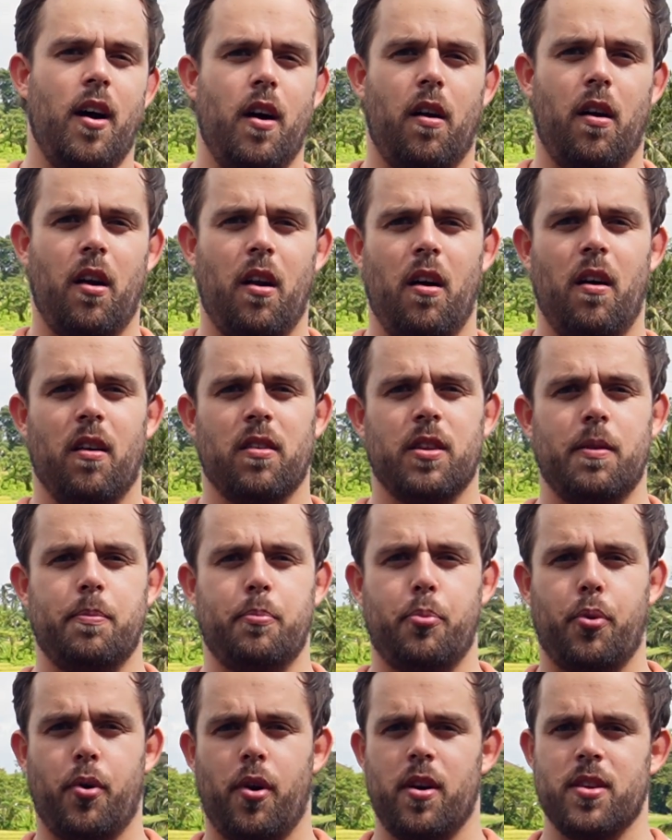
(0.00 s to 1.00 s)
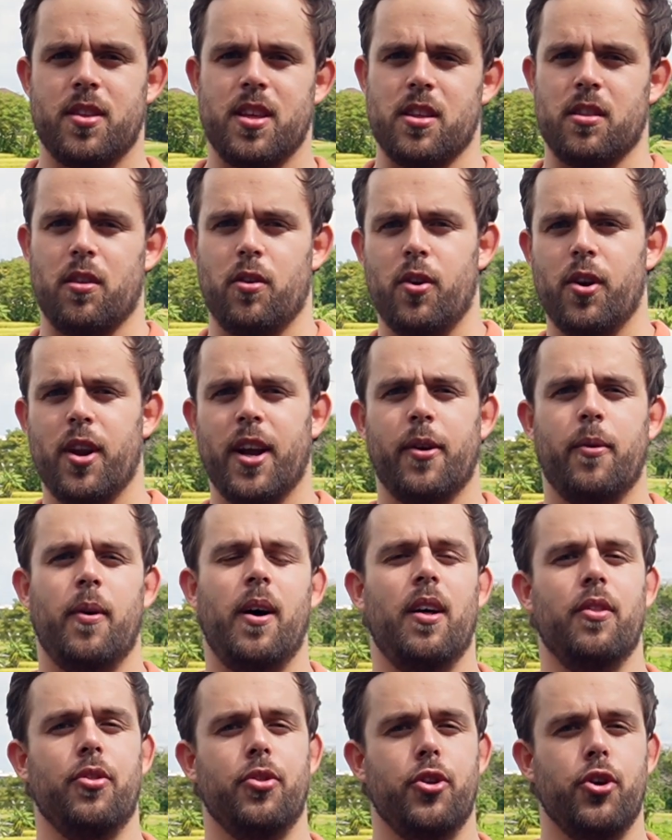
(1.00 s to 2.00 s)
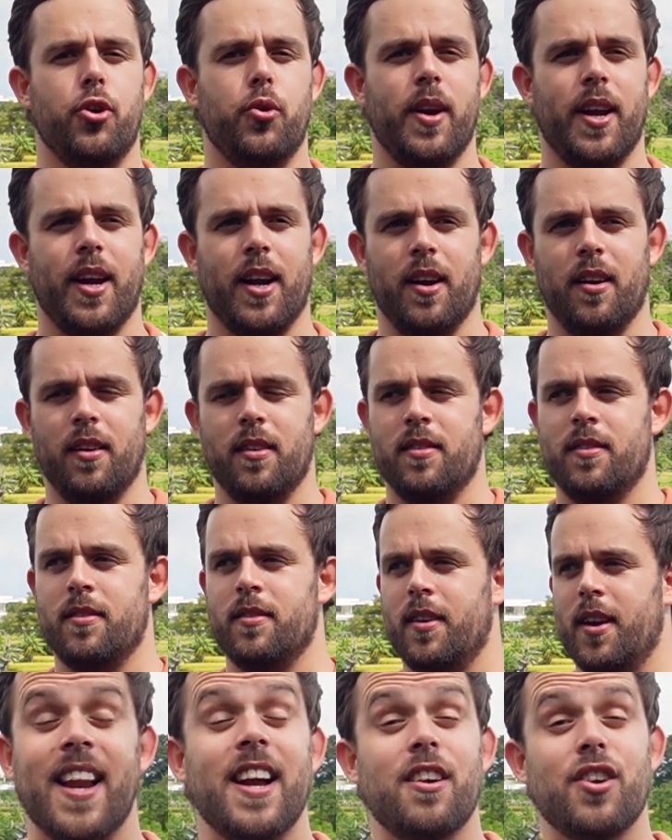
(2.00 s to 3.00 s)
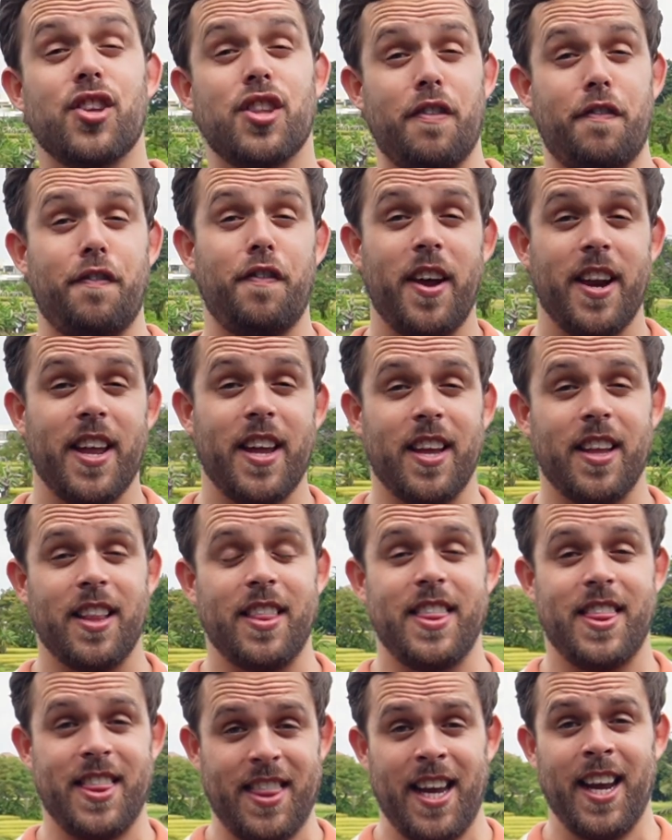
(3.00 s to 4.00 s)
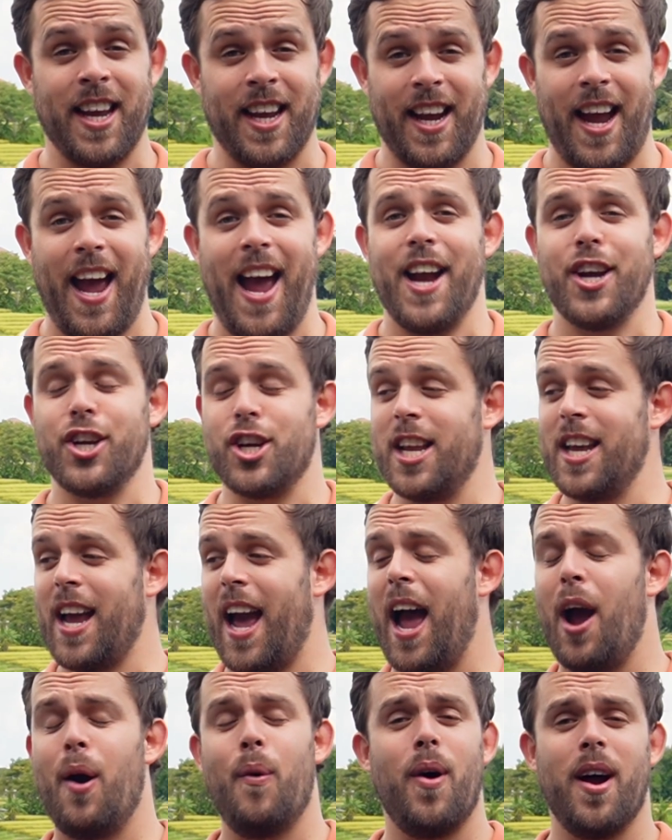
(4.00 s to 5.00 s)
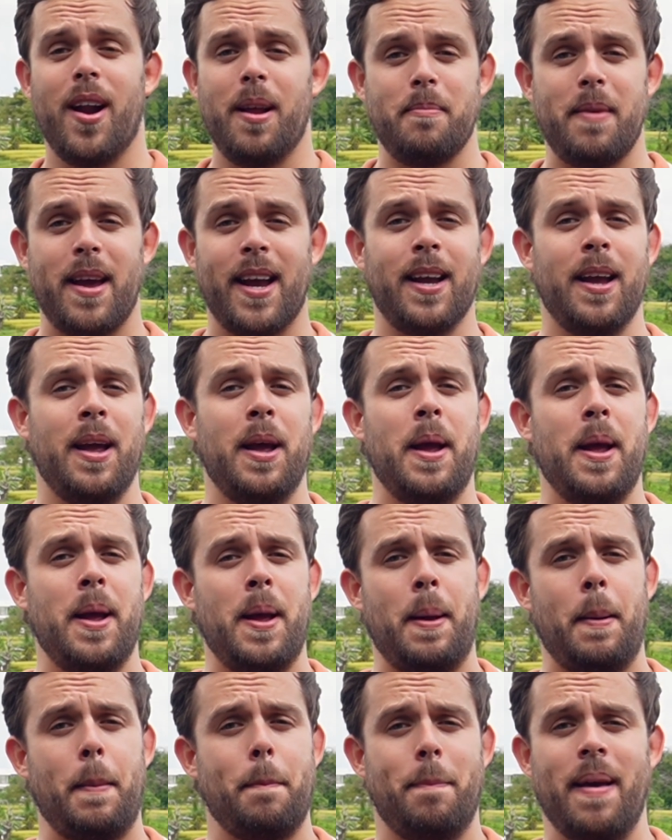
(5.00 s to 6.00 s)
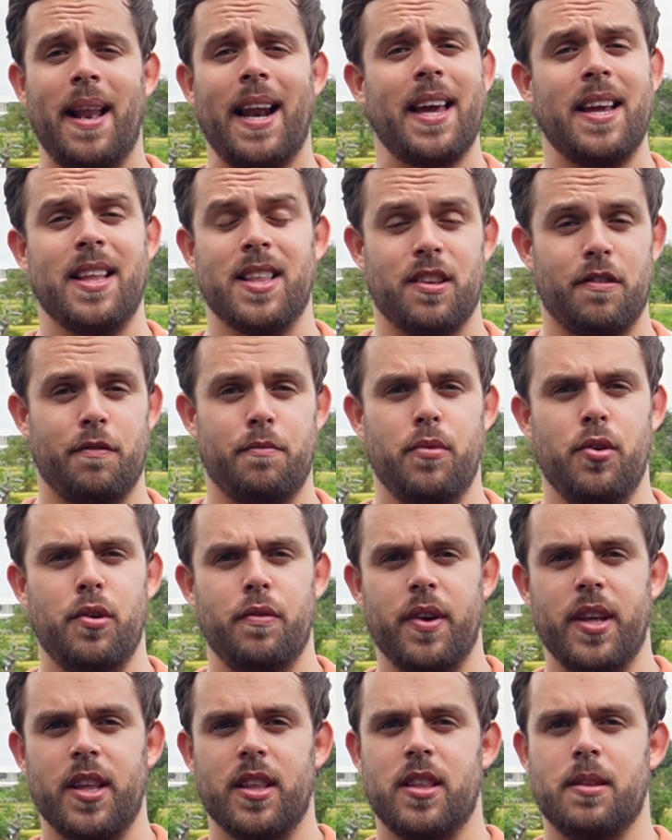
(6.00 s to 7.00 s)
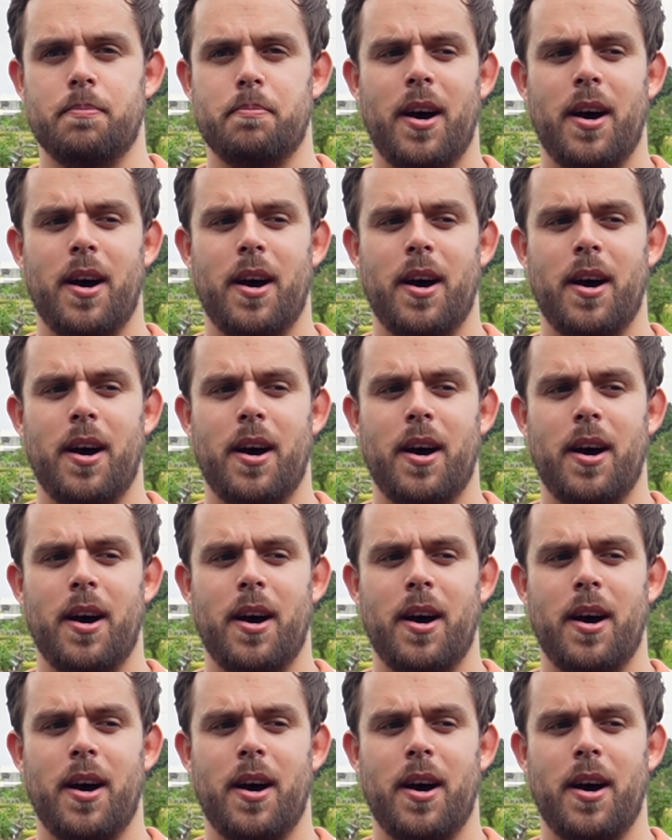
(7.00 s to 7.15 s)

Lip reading: along the process, learning while doing. And here's the funny thing, actually, I want to make billions of movies,